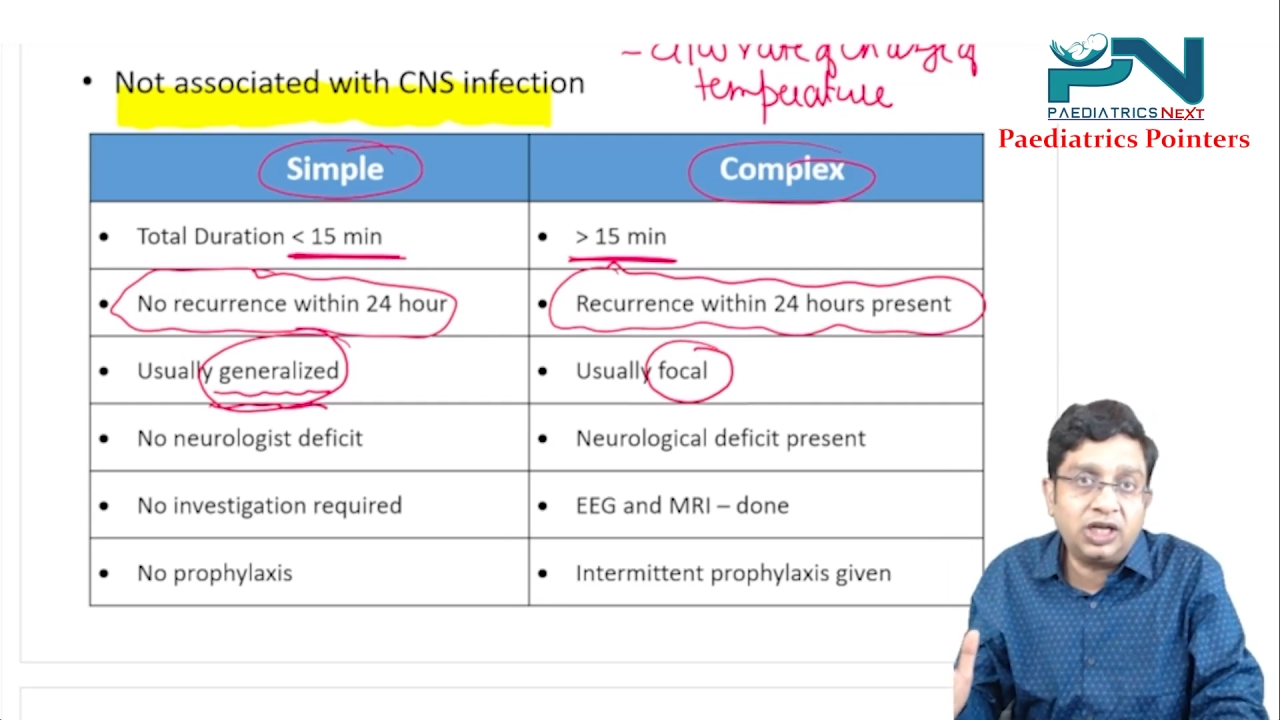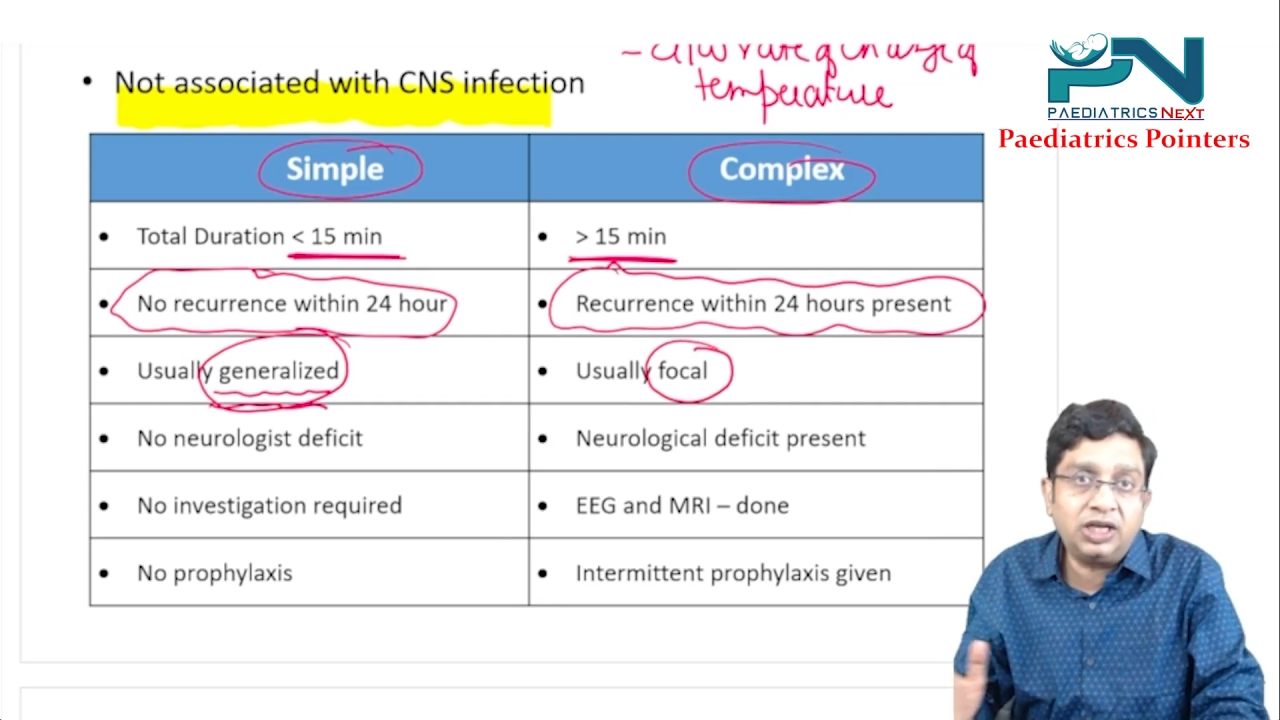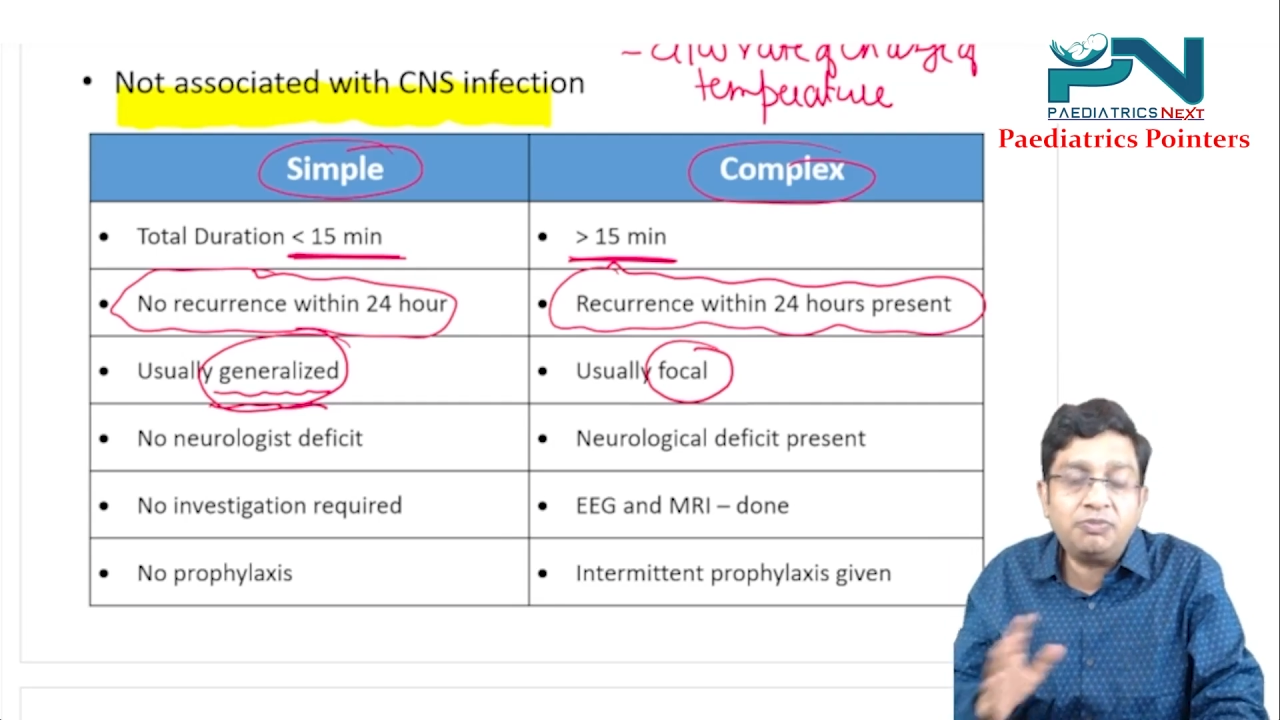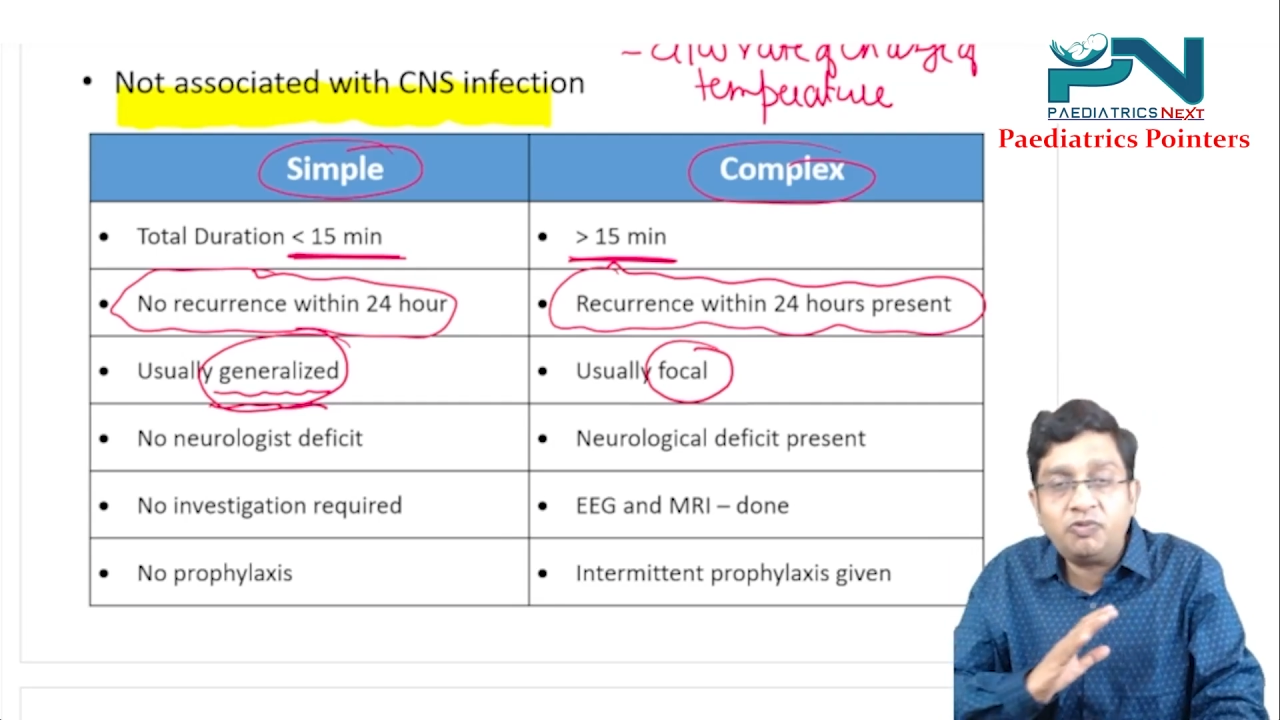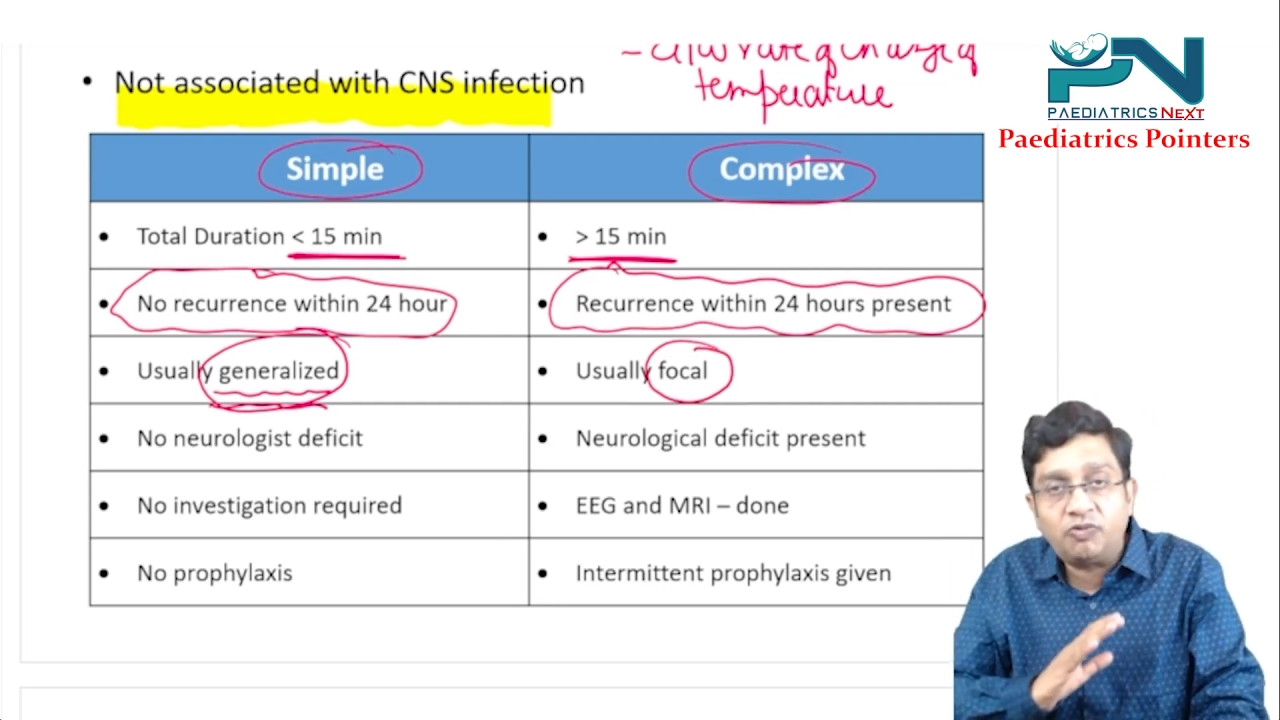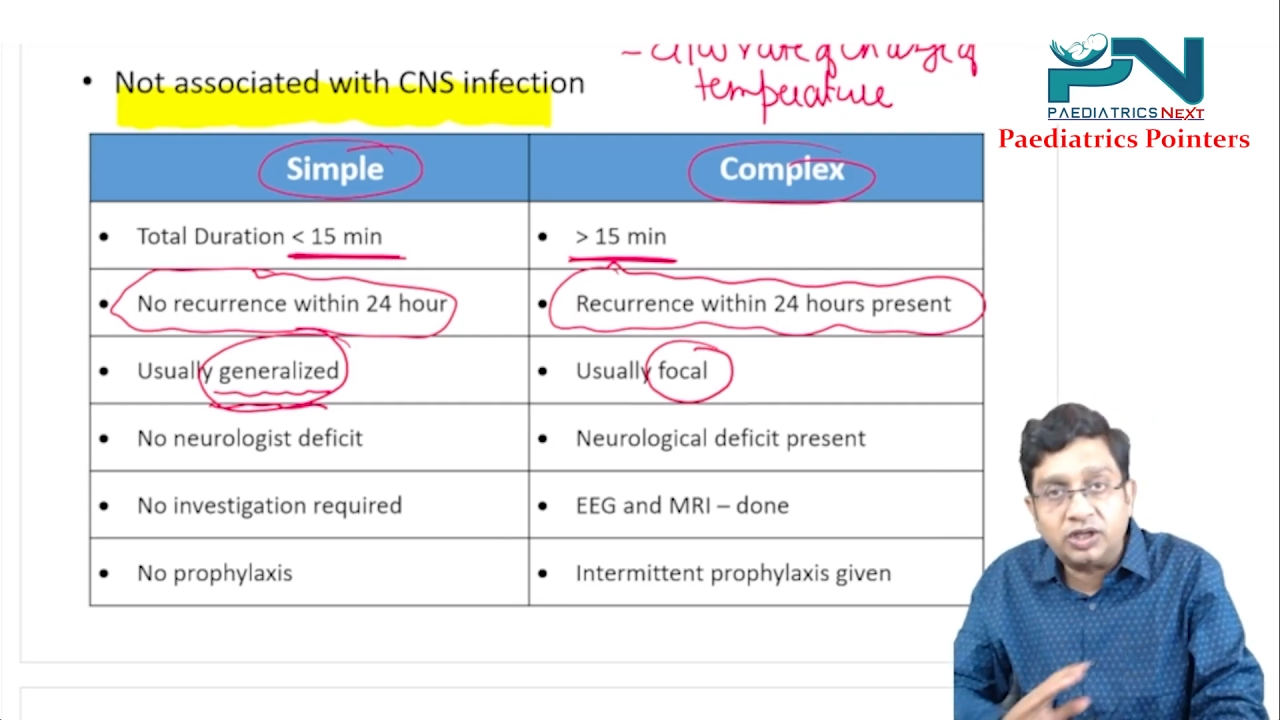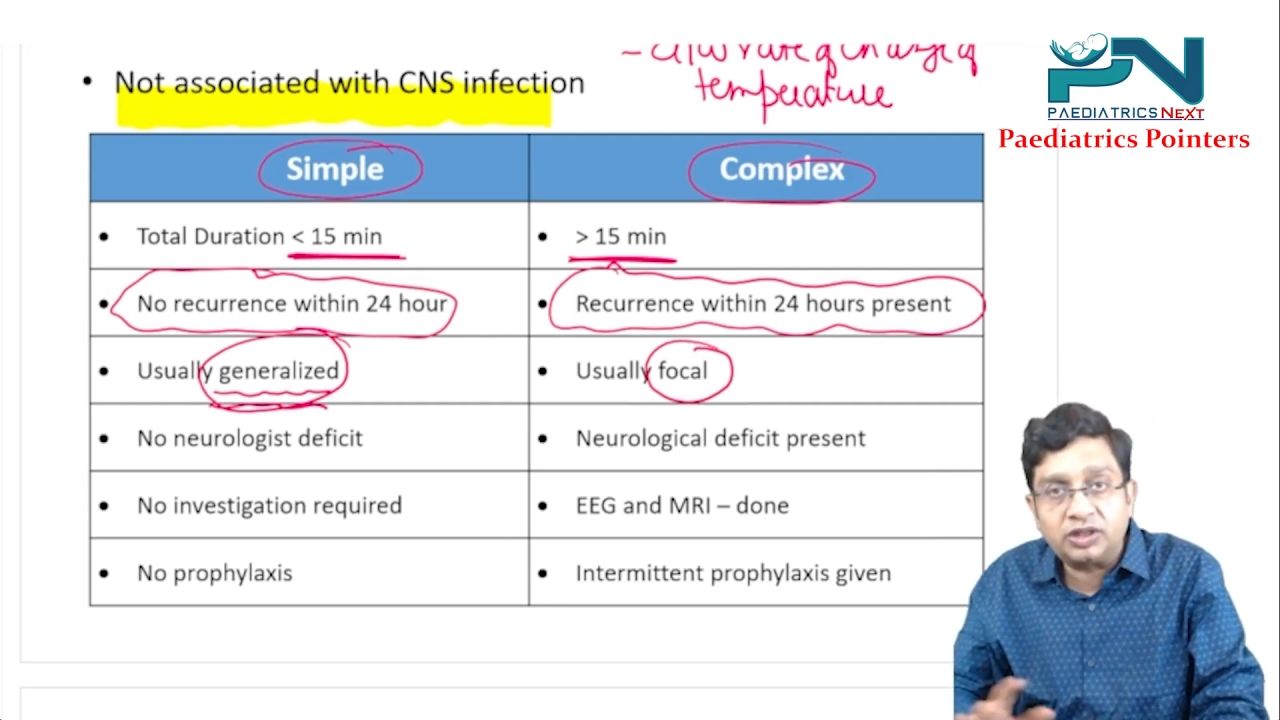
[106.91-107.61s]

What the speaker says: limb,